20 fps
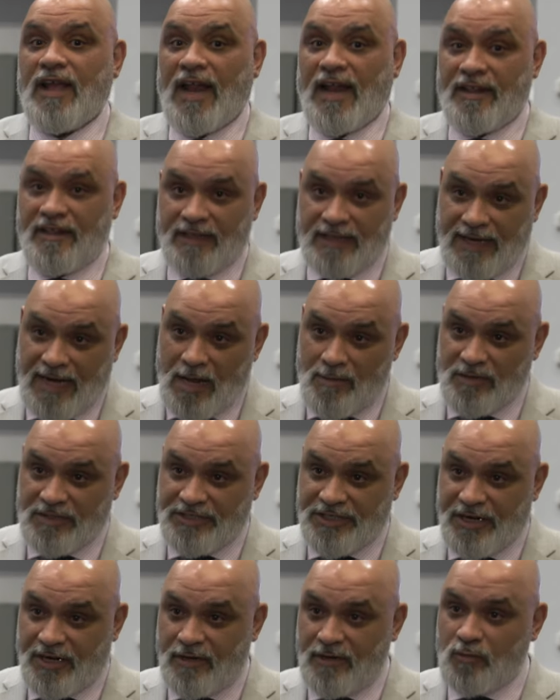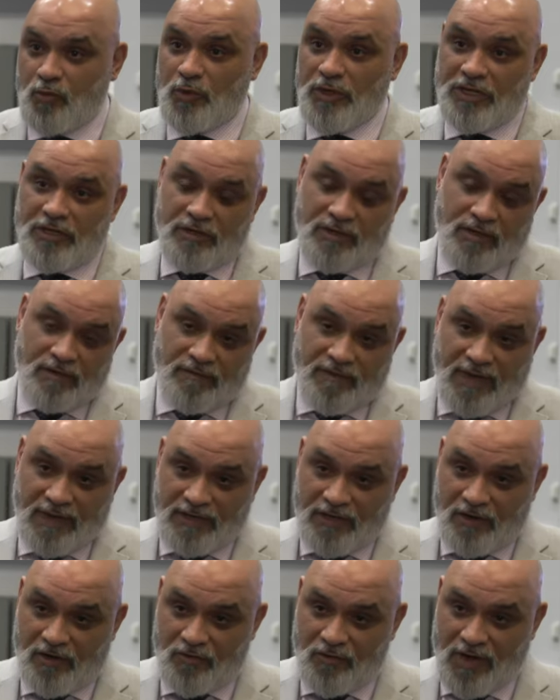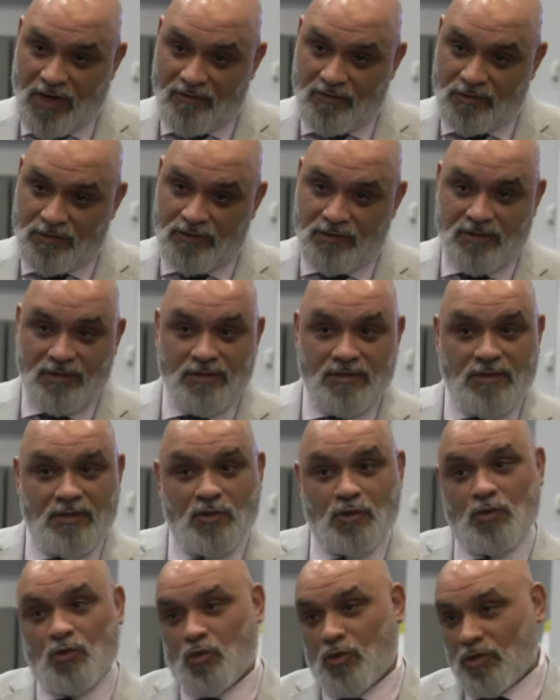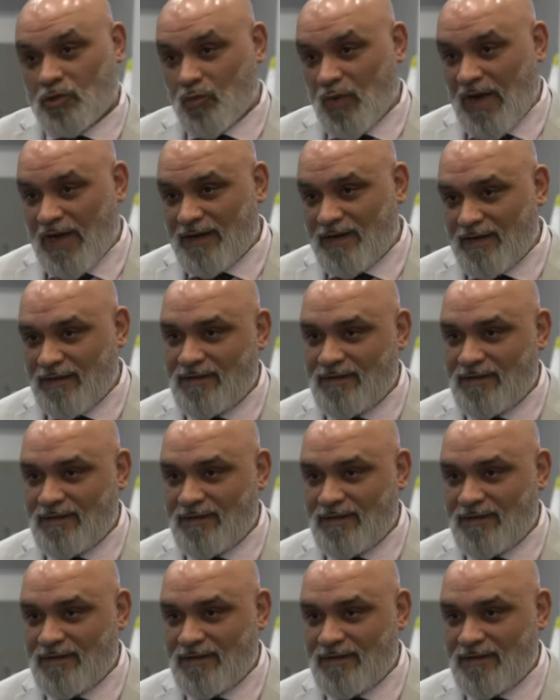Anything that happens here, we could affect air travel worldwide.